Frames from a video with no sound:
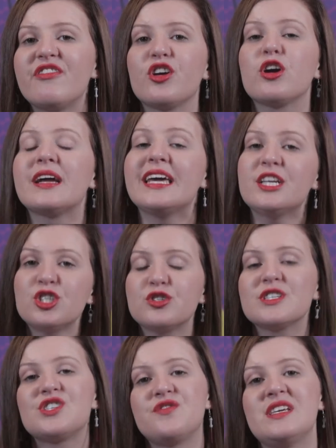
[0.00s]
if there are
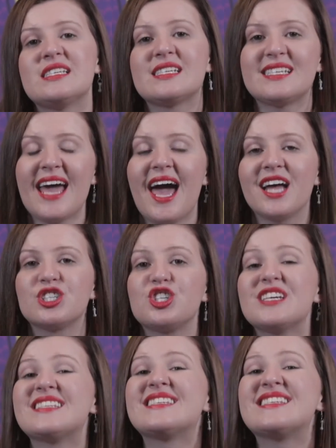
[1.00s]
interest fees
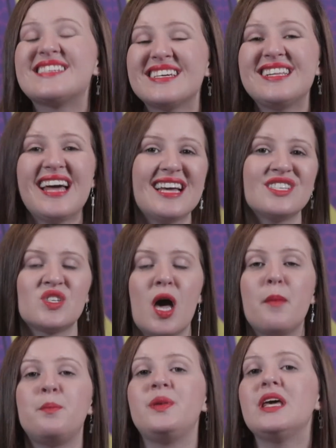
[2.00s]
attached, it still ends
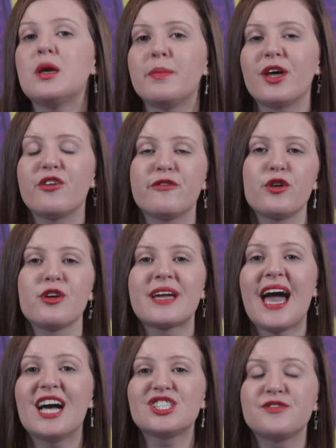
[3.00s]
up being better for your
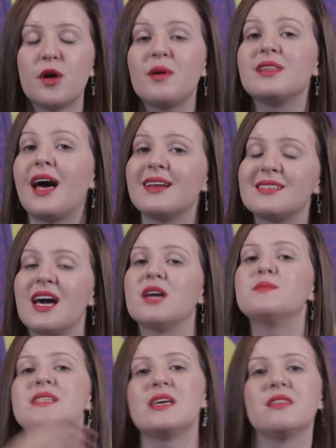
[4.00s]
cash flow a lot of
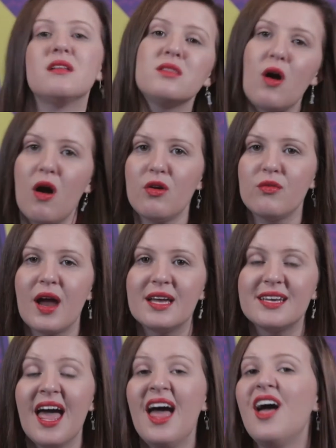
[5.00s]
times in the long
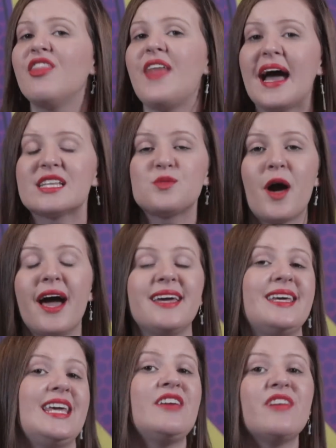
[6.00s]
run. That's
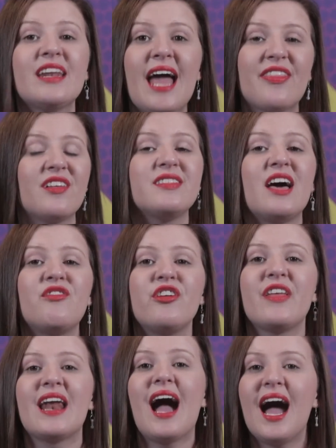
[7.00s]
why even at the level
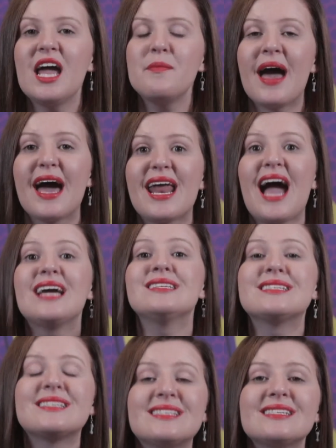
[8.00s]
that I'm at, I
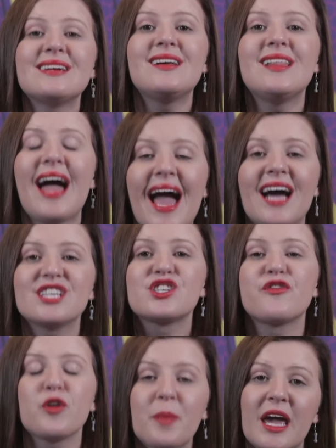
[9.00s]
still
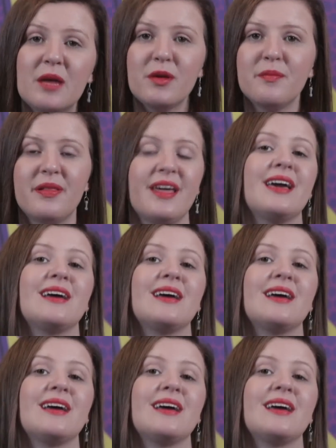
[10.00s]
ask for payment